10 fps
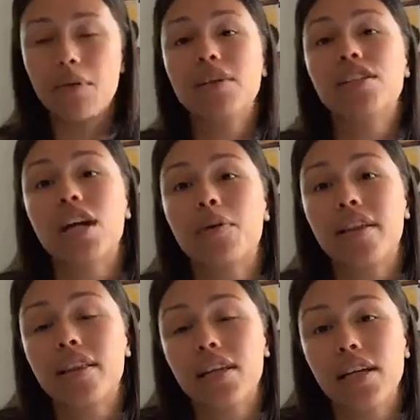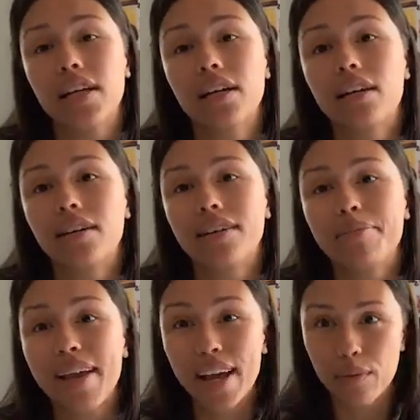we start with the
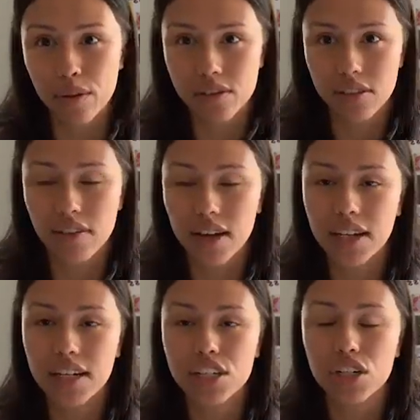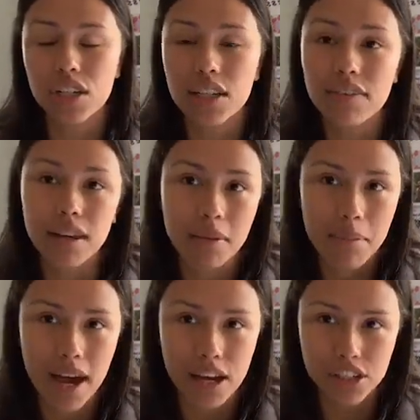pink rose of unconditional love and
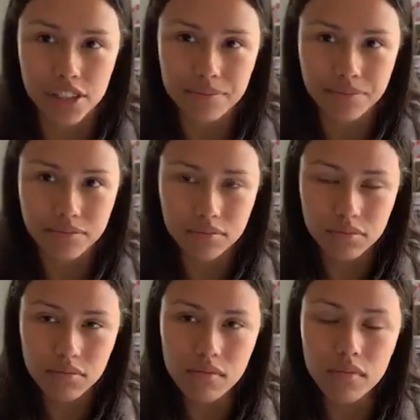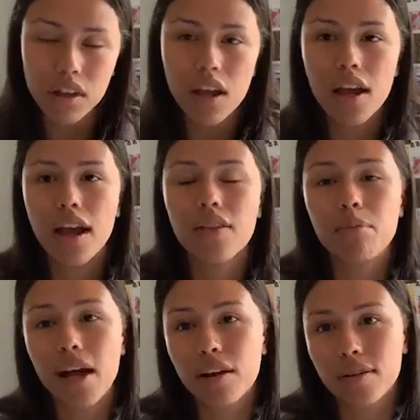compassion. And the
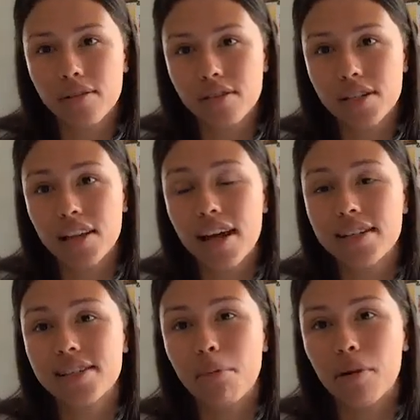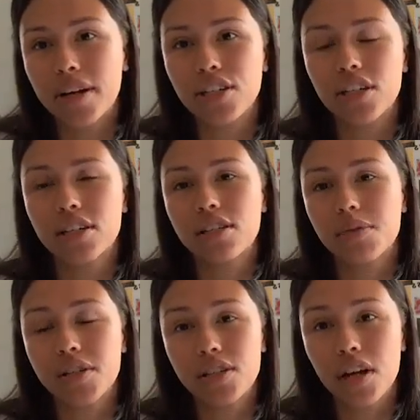black rose to that is separation. So
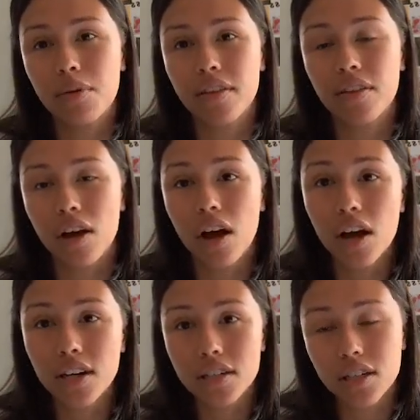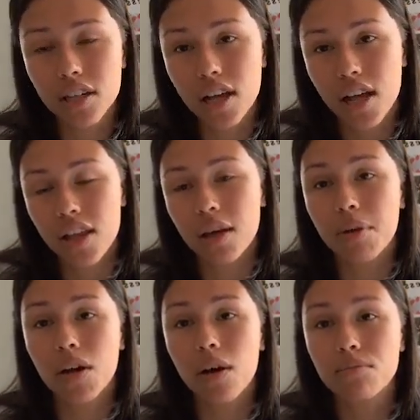we start within the heart, then
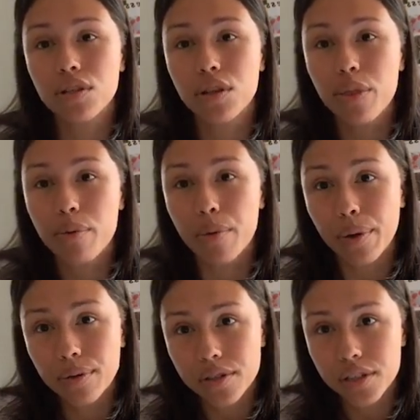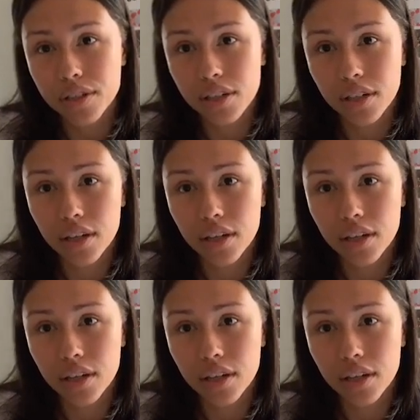we go up to the throat,